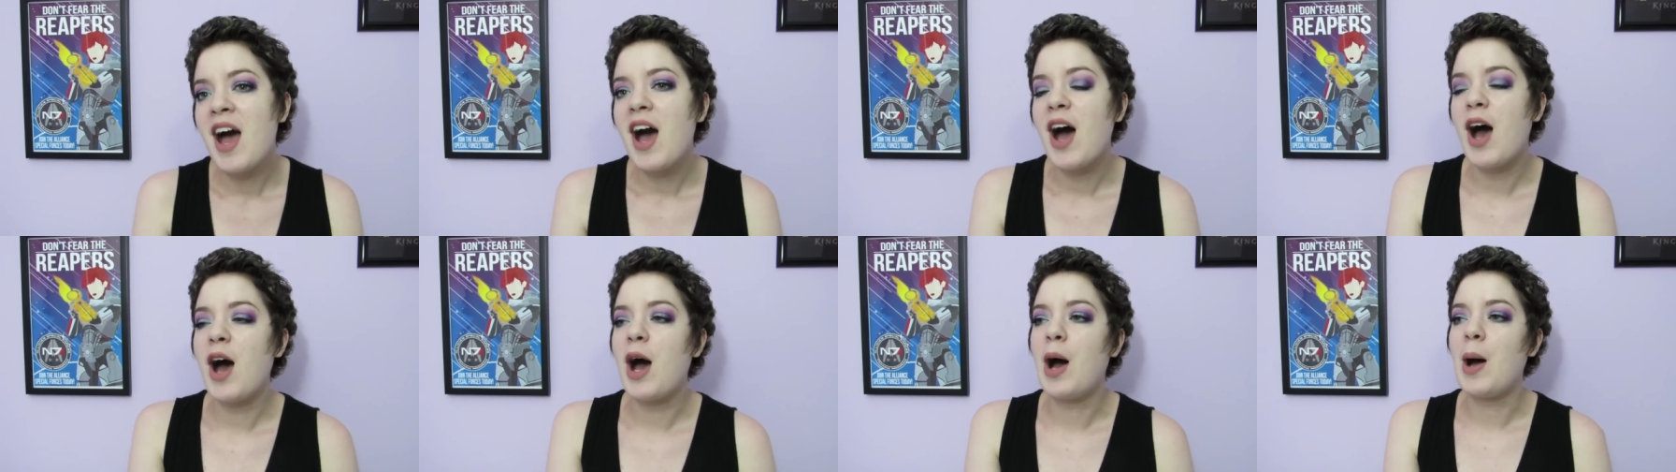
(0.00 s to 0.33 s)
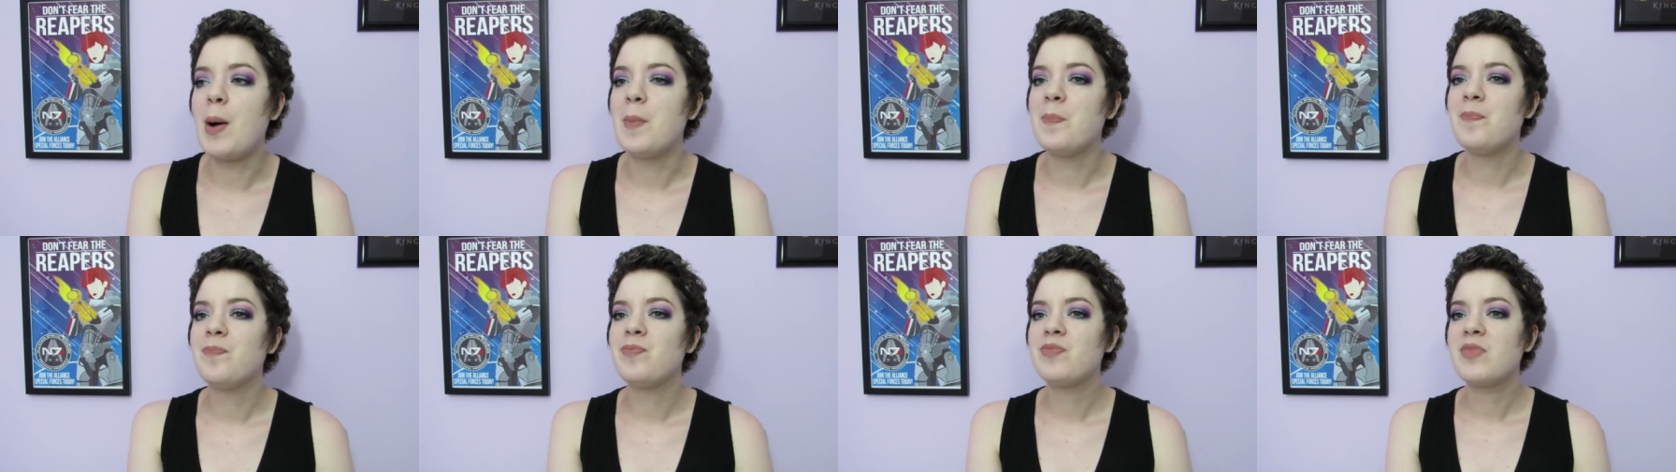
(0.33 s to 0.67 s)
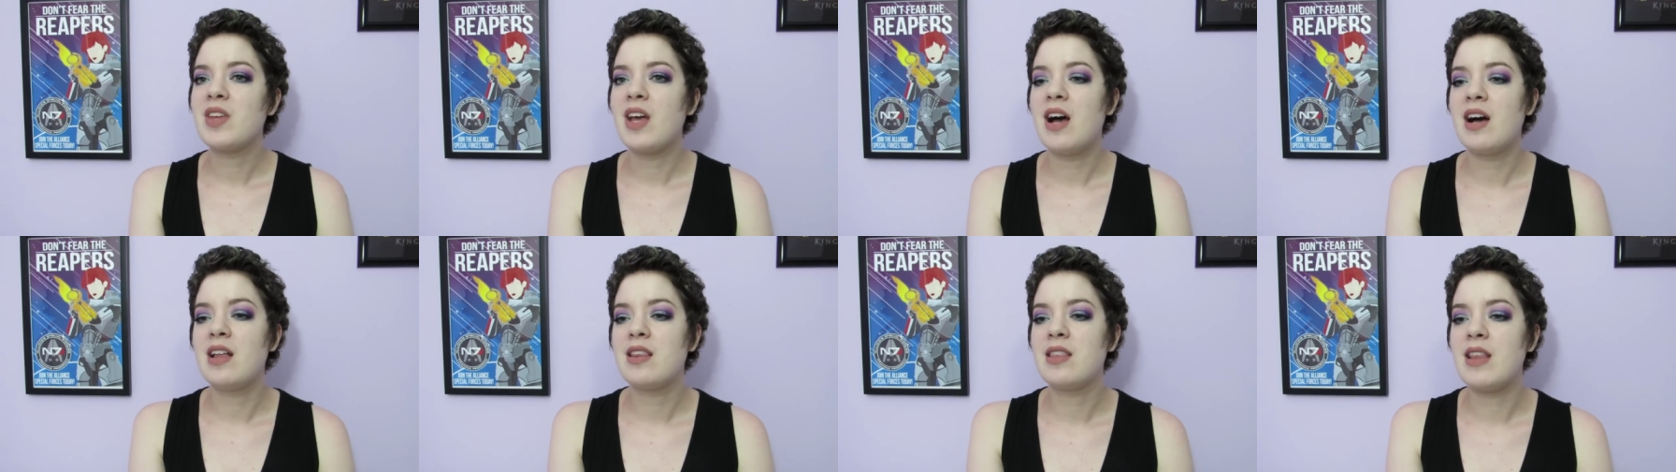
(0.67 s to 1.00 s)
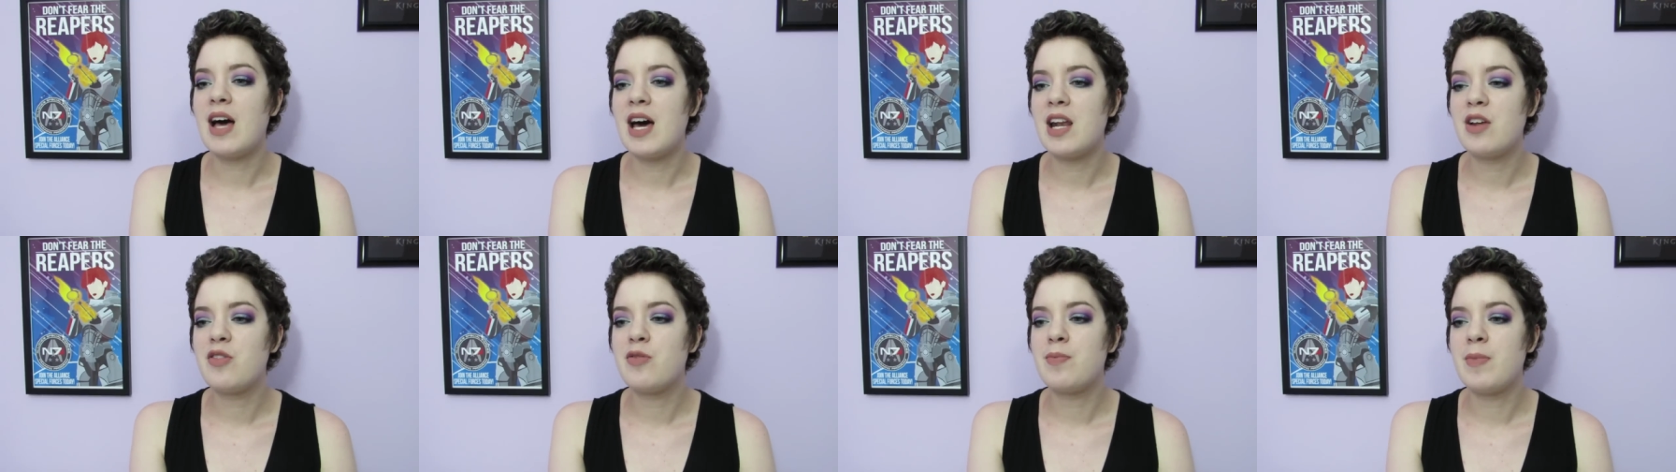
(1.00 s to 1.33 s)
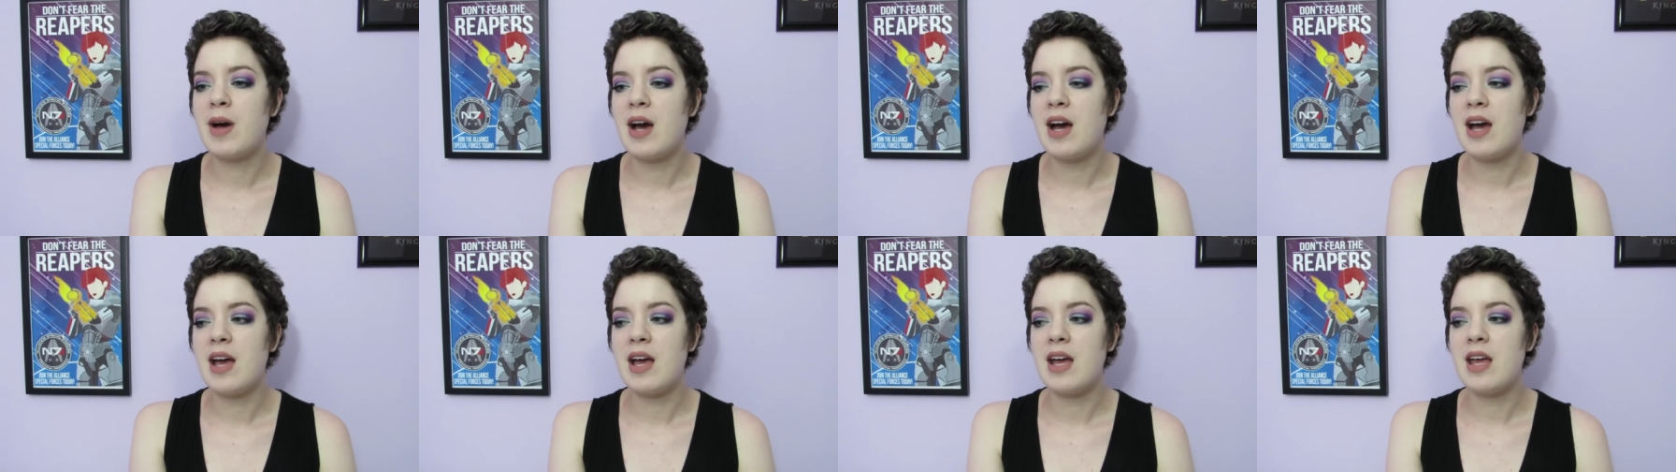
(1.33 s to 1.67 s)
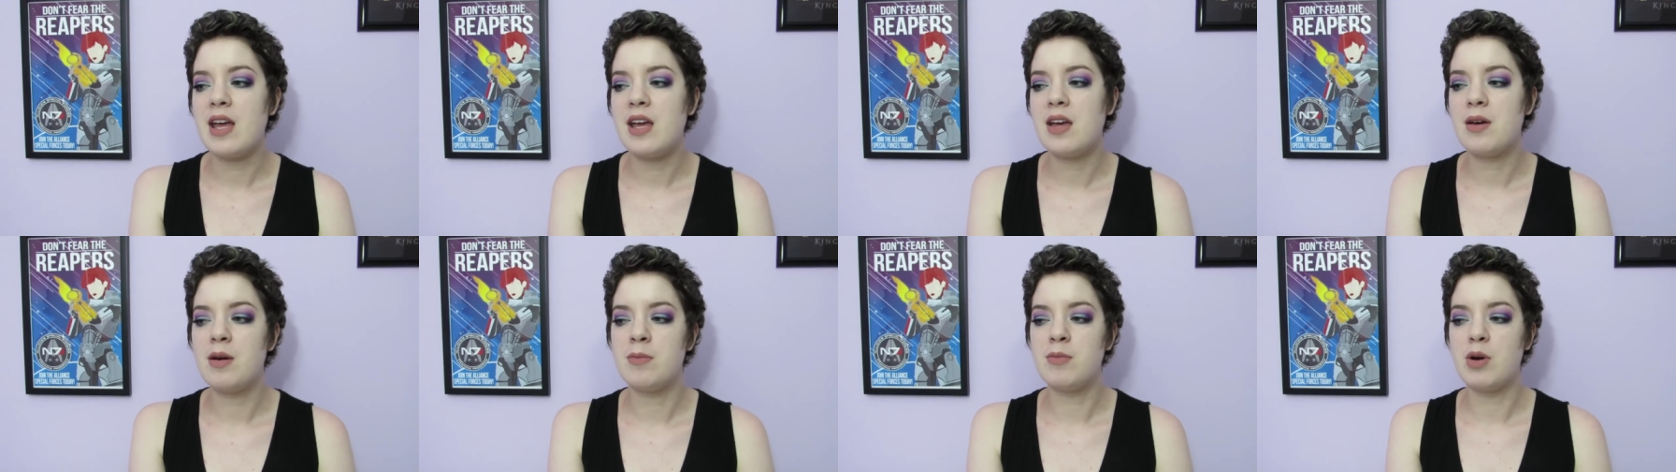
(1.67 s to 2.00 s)
A lot of my
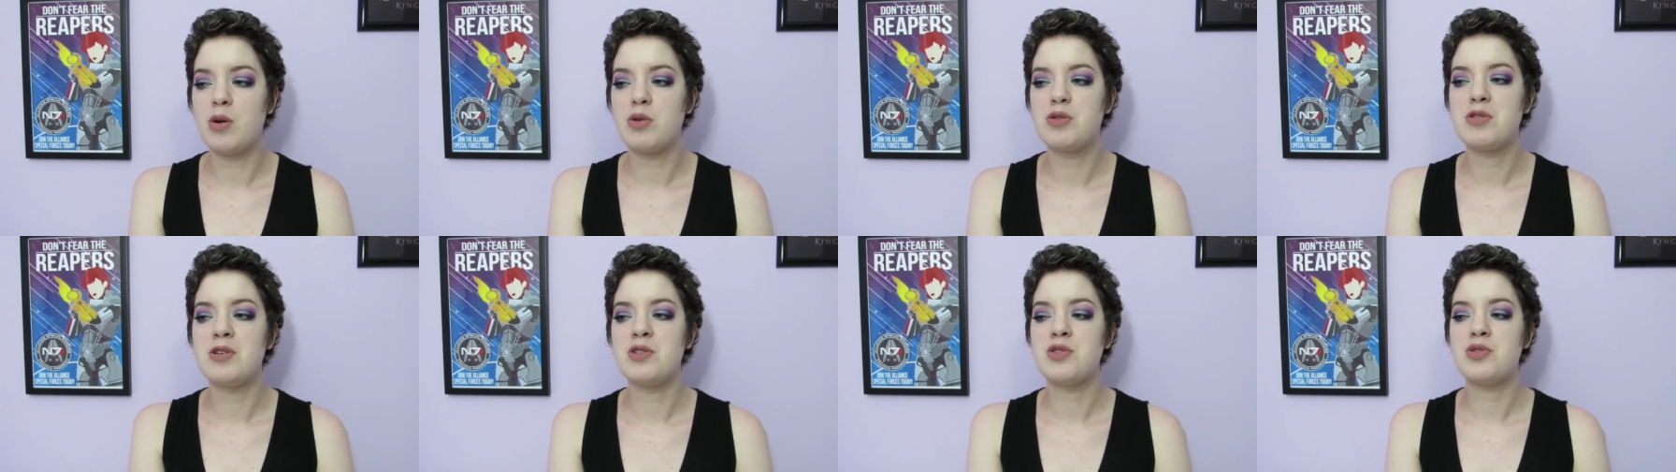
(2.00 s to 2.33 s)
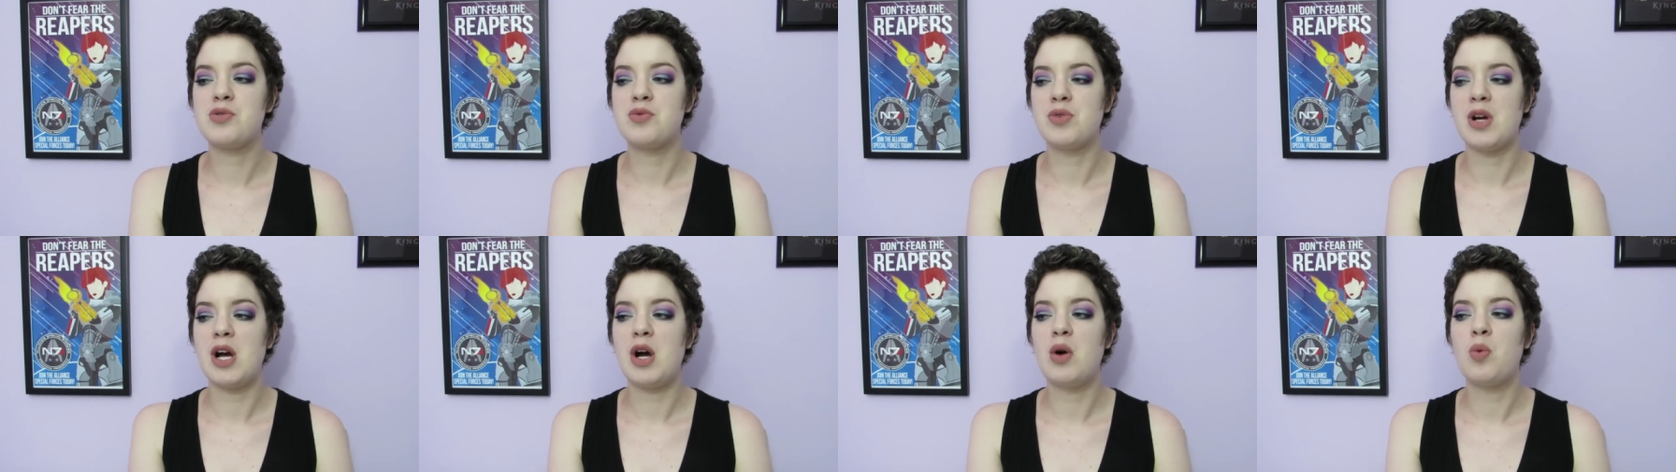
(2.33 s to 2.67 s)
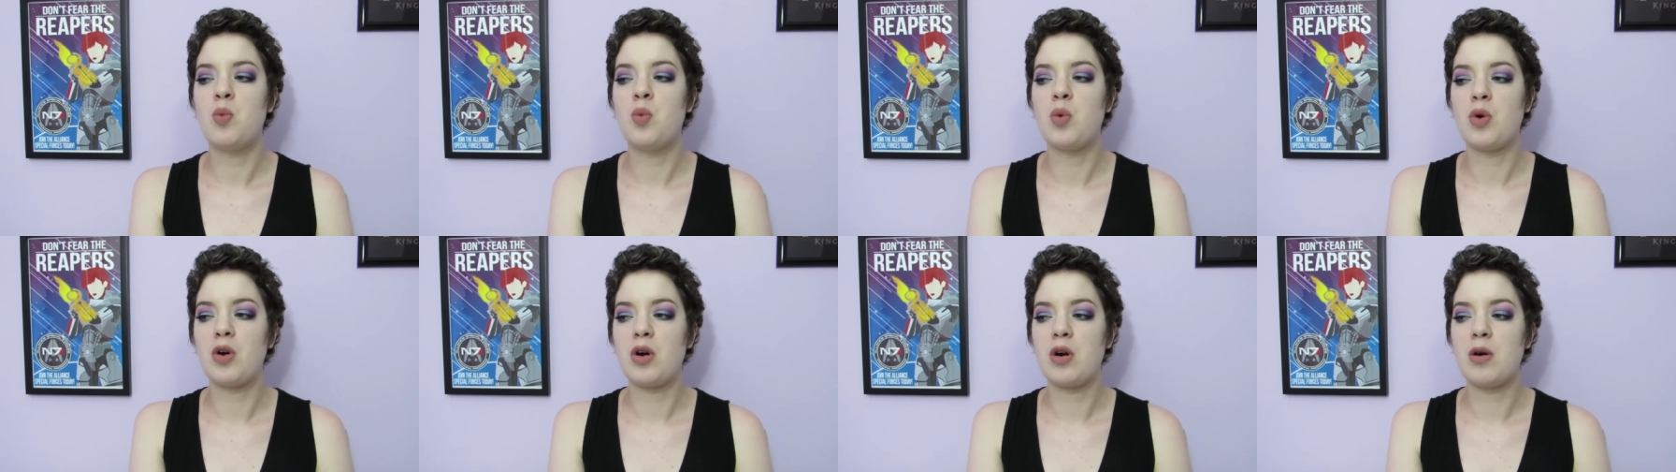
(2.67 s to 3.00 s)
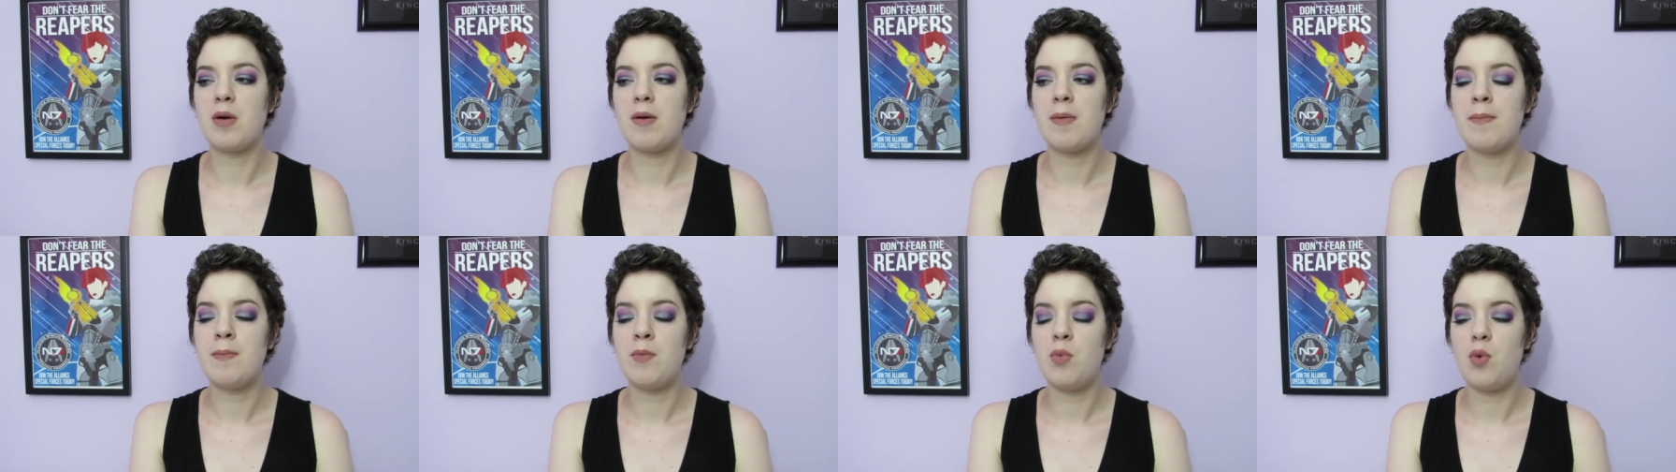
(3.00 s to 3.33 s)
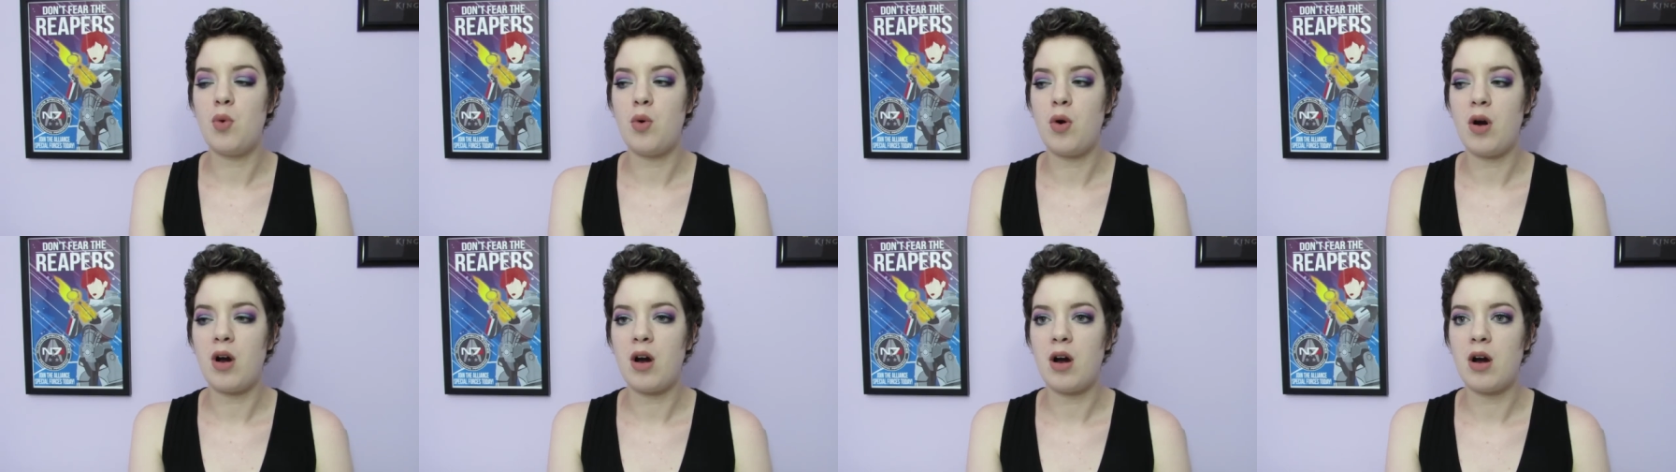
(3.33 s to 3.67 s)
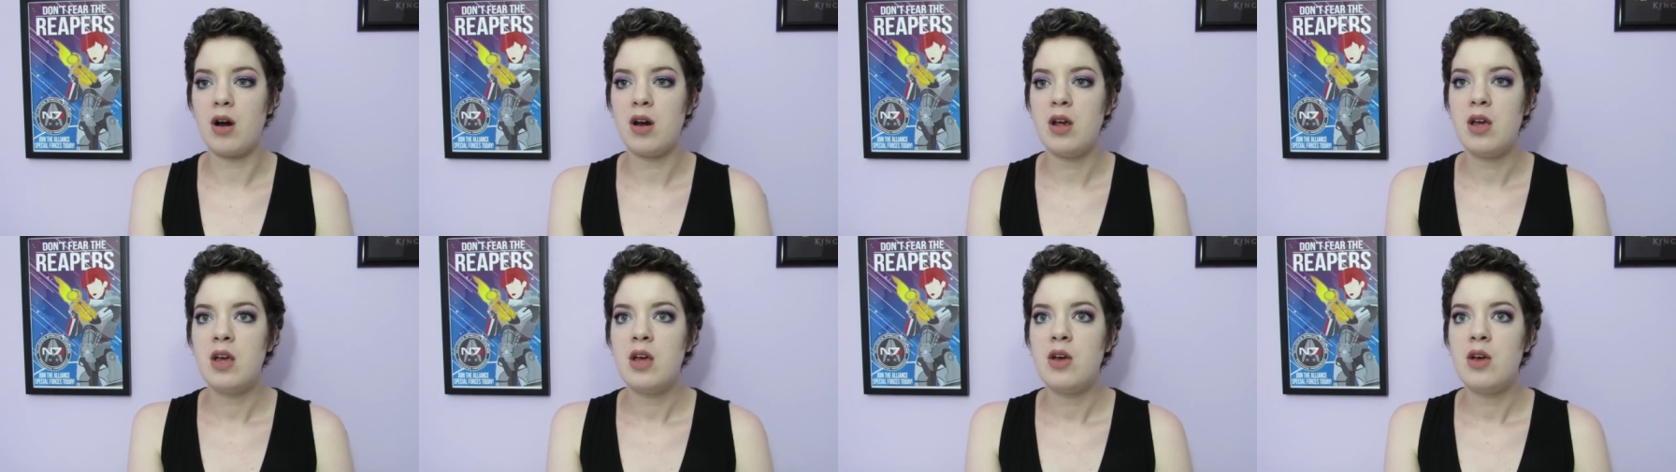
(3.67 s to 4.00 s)
emotions throughout were more